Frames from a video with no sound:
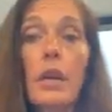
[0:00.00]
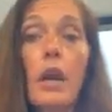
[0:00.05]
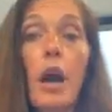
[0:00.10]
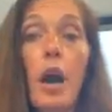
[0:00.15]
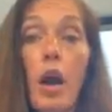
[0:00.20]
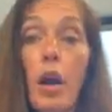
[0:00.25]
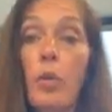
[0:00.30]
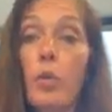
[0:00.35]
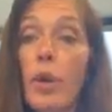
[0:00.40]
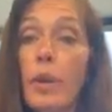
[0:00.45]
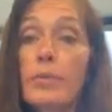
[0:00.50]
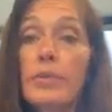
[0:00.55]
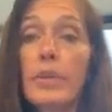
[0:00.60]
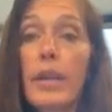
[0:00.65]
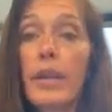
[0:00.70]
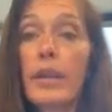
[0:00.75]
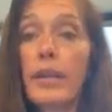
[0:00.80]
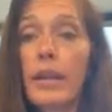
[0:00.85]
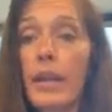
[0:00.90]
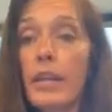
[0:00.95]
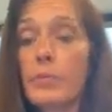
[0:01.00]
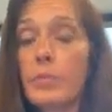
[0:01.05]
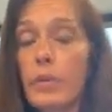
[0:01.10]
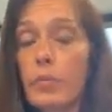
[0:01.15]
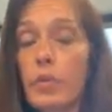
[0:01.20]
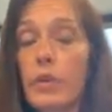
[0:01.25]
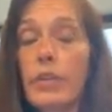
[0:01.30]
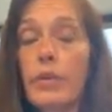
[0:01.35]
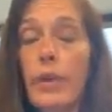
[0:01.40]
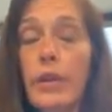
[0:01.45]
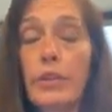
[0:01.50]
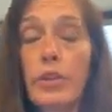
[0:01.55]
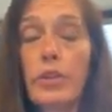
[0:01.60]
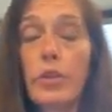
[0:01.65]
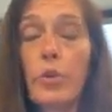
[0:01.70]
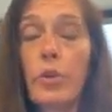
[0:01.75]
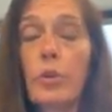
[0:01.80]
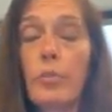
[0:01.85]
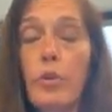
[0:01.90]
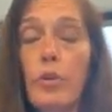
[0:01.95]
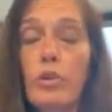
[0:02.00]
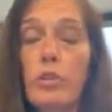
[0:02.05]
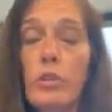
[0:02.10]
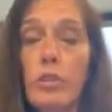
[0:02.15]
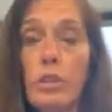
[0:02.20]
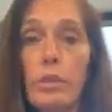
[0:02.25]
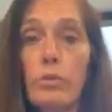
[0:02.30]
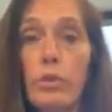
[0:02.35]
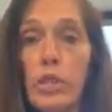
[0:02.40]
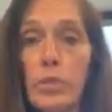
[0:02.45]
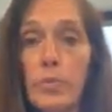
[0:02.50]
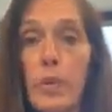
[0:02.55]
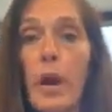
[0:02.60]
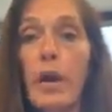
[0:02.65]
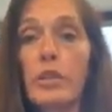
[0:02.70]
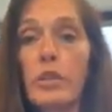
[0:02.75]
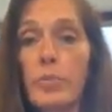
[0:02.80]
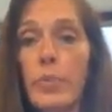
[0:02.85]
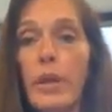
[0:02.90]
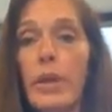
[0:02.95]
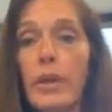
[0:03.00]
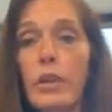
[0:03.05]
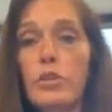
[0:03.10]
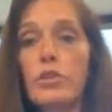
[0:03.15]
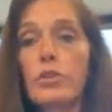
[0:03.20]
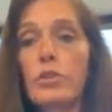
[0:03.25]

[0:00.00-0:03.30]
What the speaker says: Our website has been redirected to an emergency response page,